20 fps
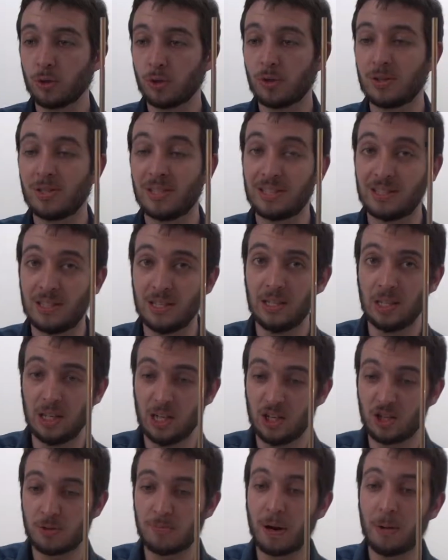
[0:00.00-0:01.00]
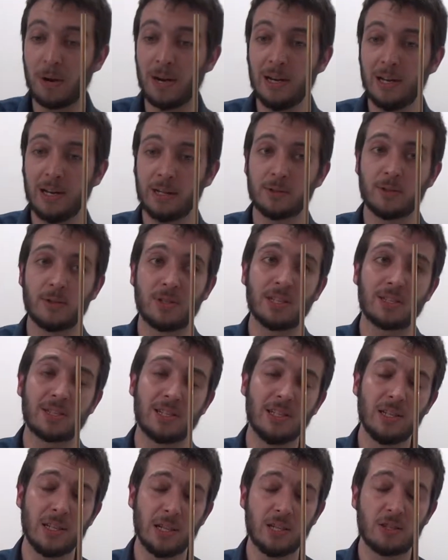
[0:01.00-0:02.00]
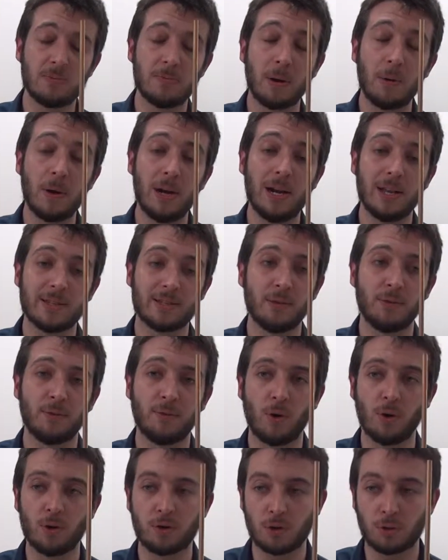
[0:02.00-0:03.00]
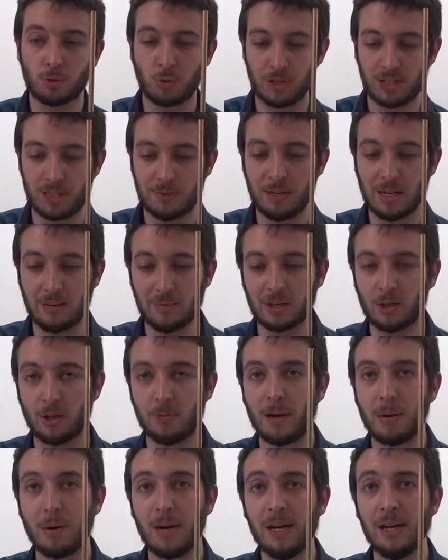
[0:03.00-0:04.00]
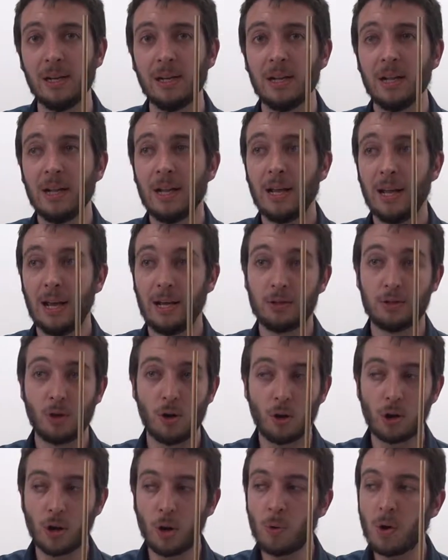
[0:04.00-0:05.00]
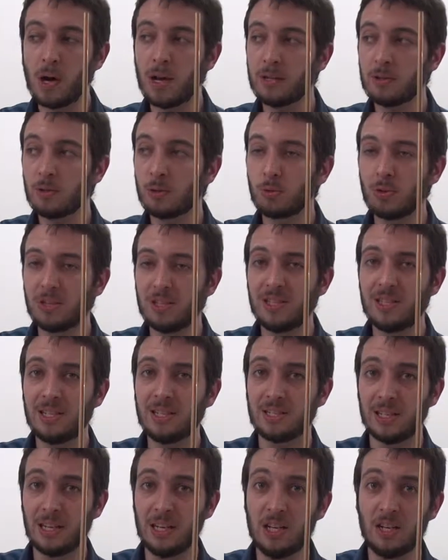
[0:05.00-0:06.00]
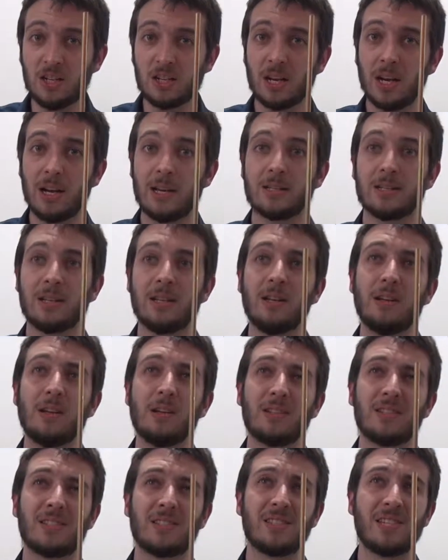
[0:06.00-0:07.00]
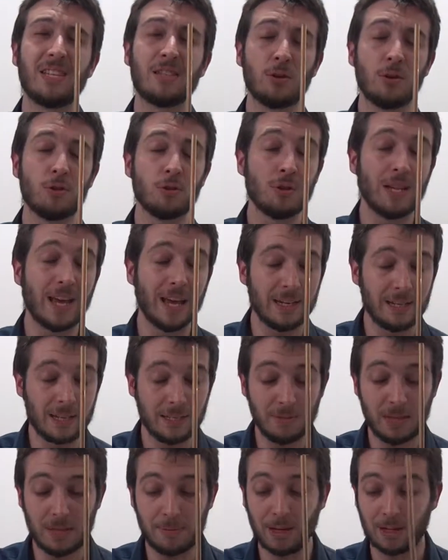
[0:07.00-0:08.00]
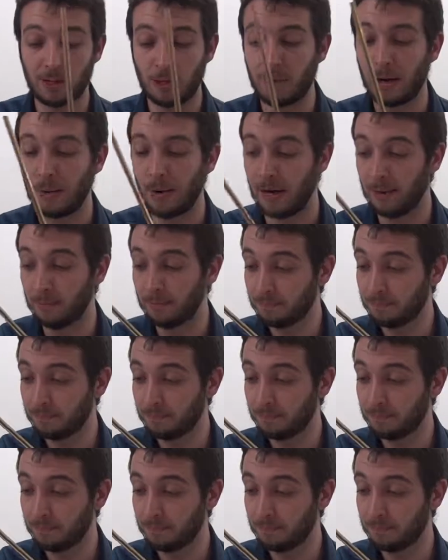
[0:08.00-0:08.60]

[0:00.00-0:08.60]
the 16-inch barrel, and the 16-inch barrel has a 420 millimeter barrel, and the longer one, the 26-inch, has a 680 millimeter barrel.